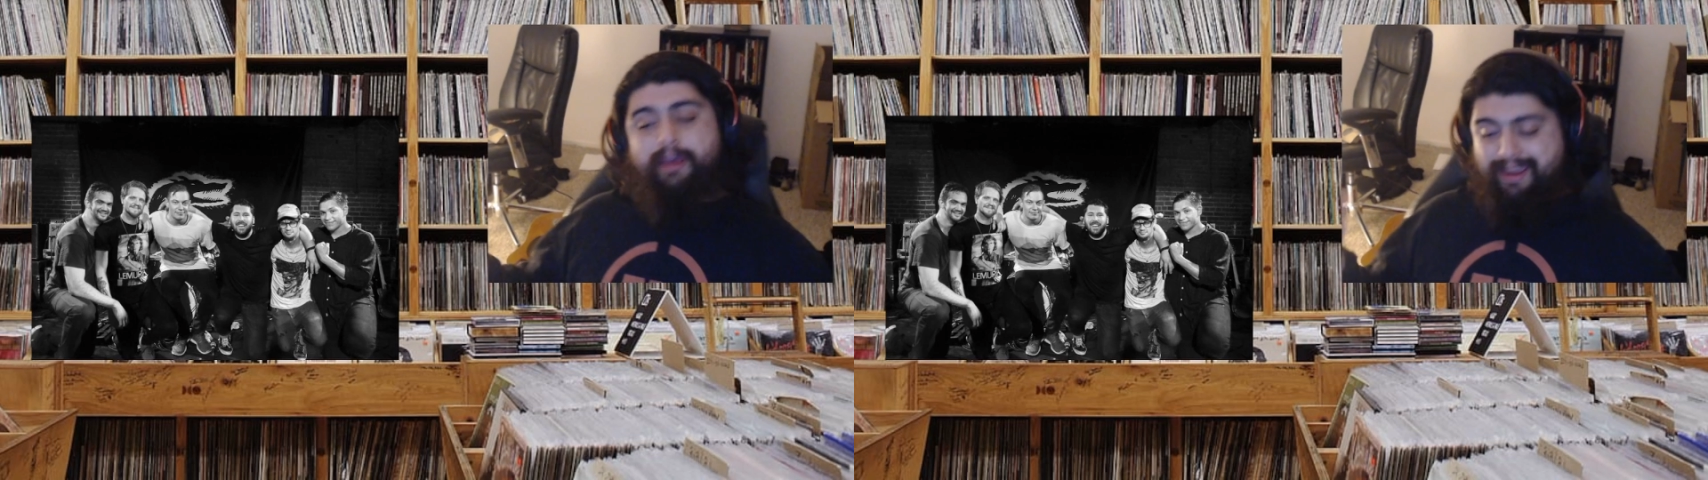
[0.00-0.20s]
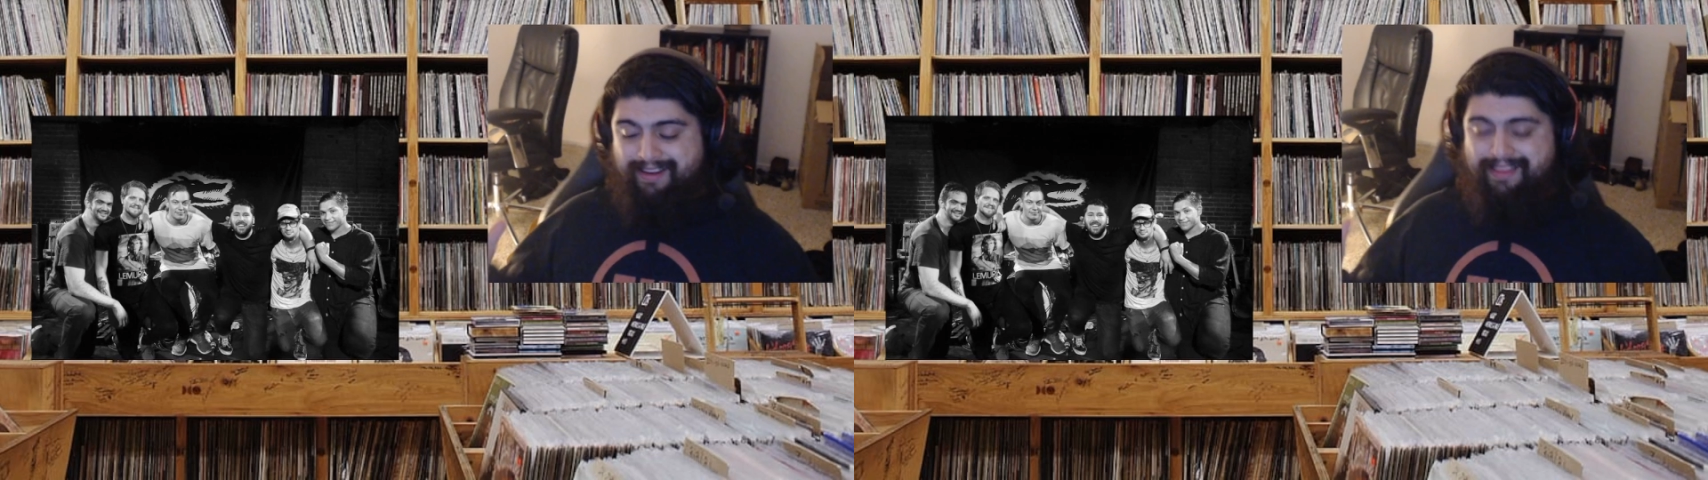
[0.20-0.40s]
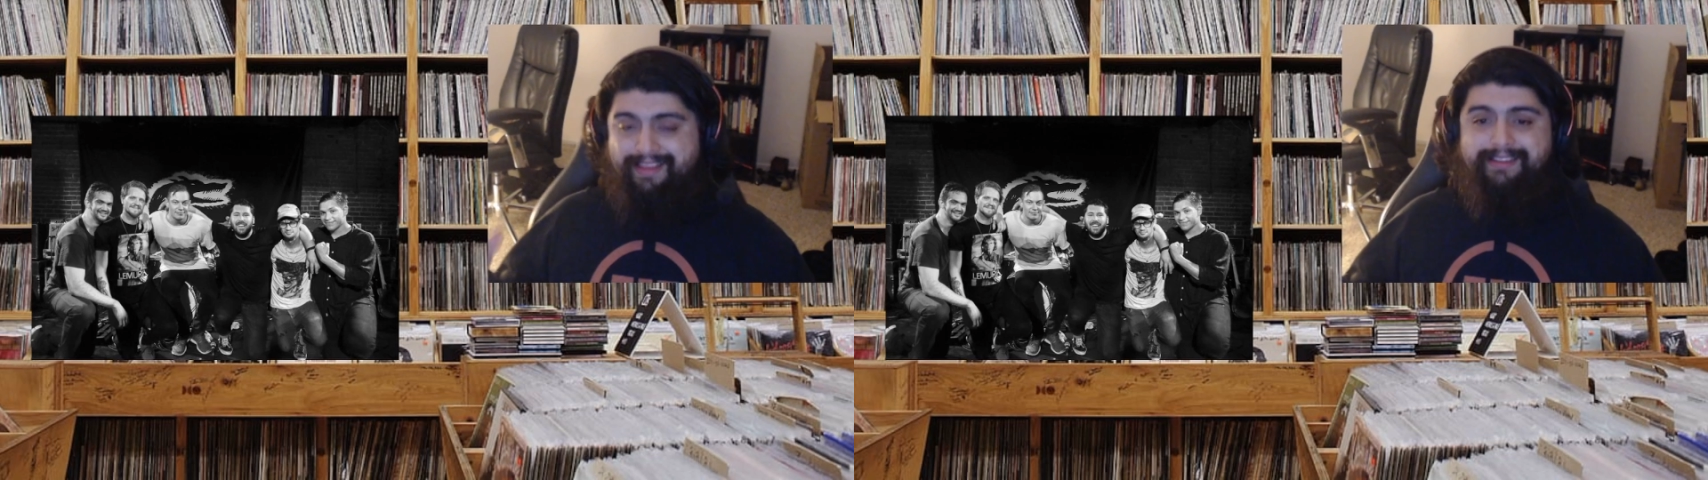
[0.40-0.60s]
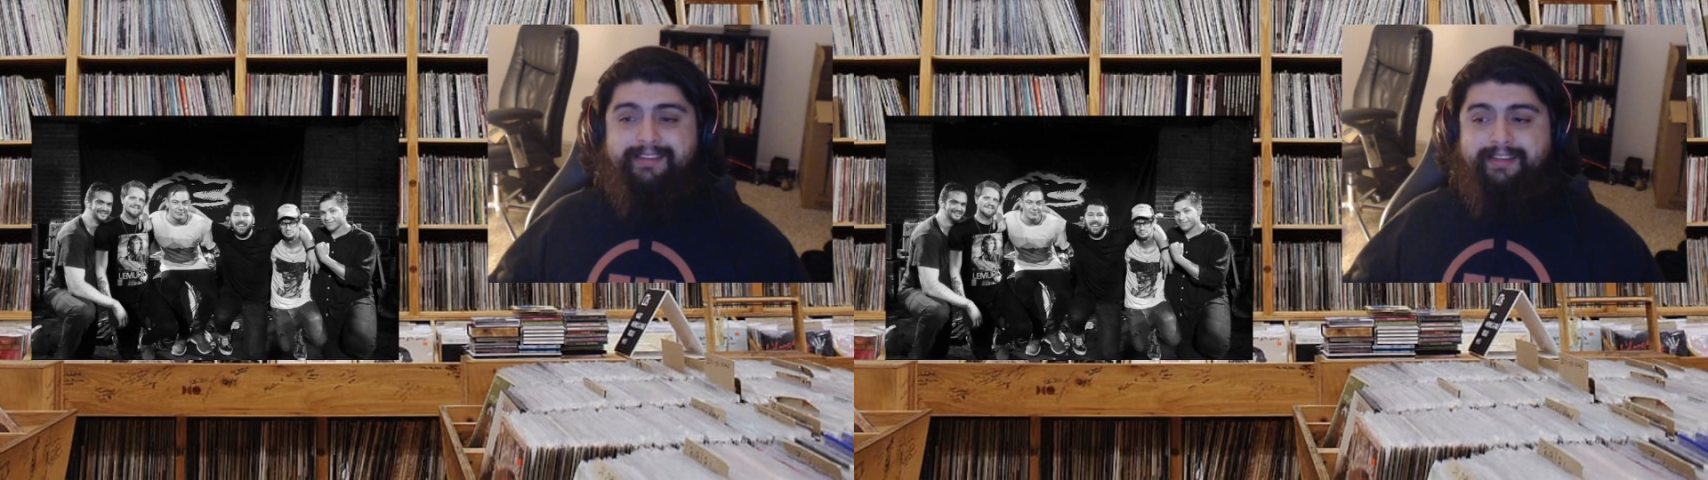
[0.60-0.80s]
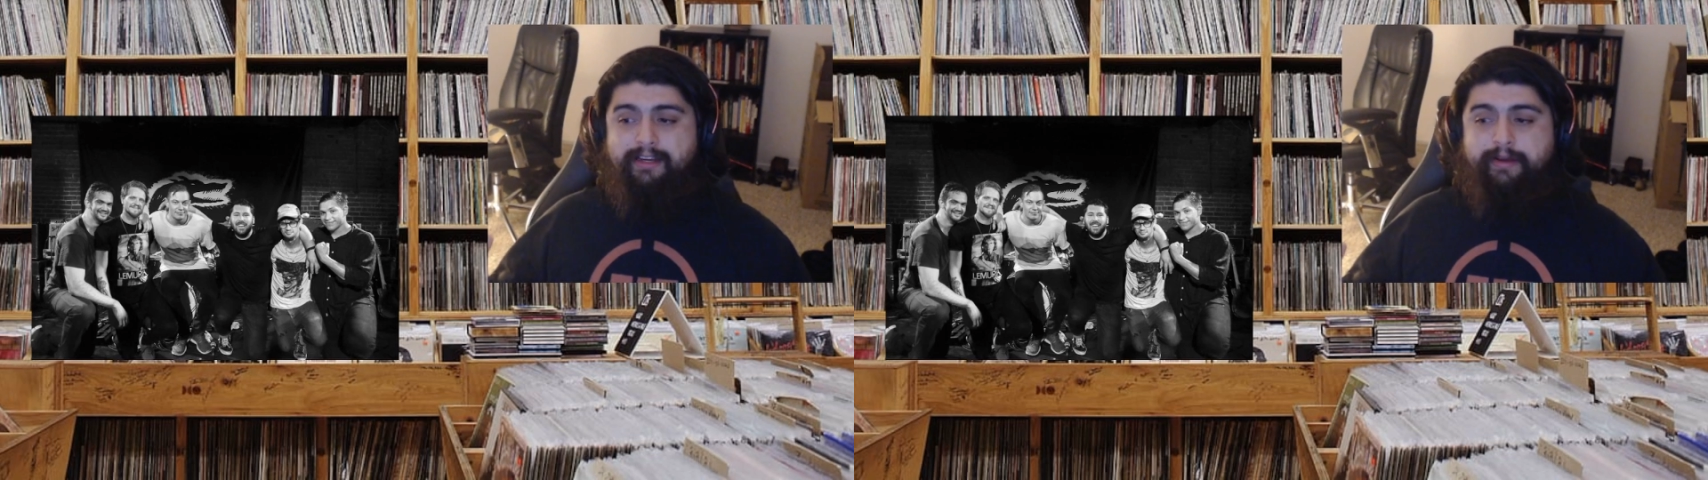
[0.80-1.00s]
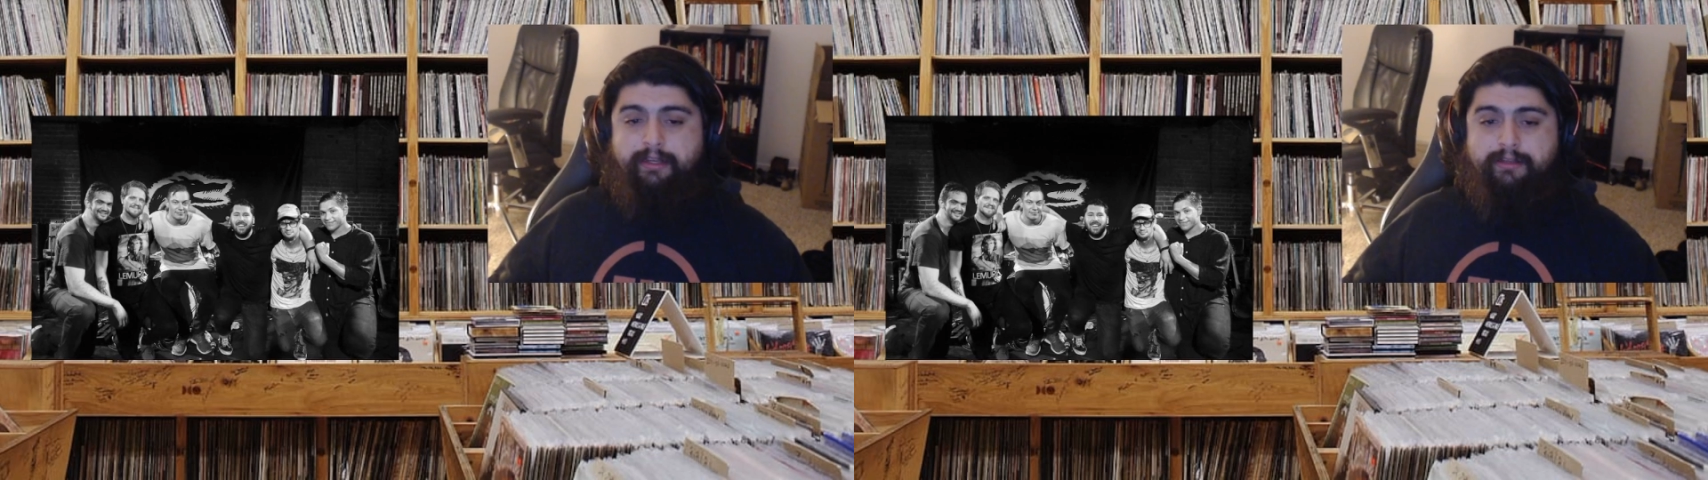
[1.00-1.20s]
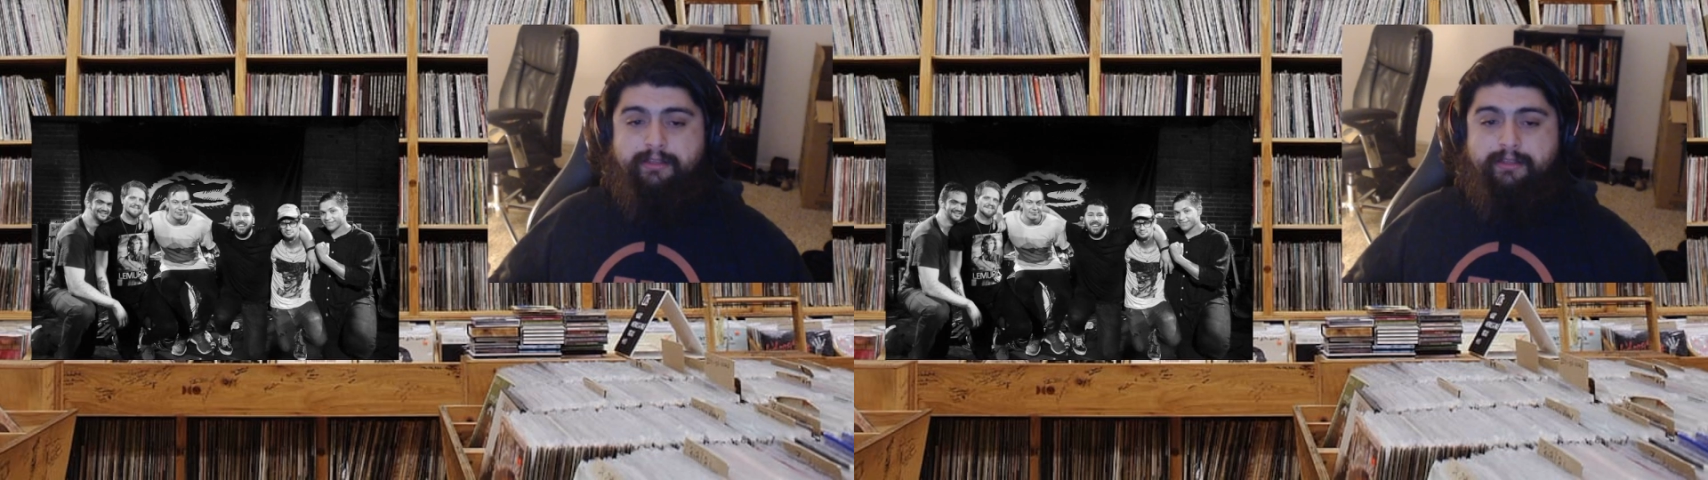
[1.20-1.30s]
in this series.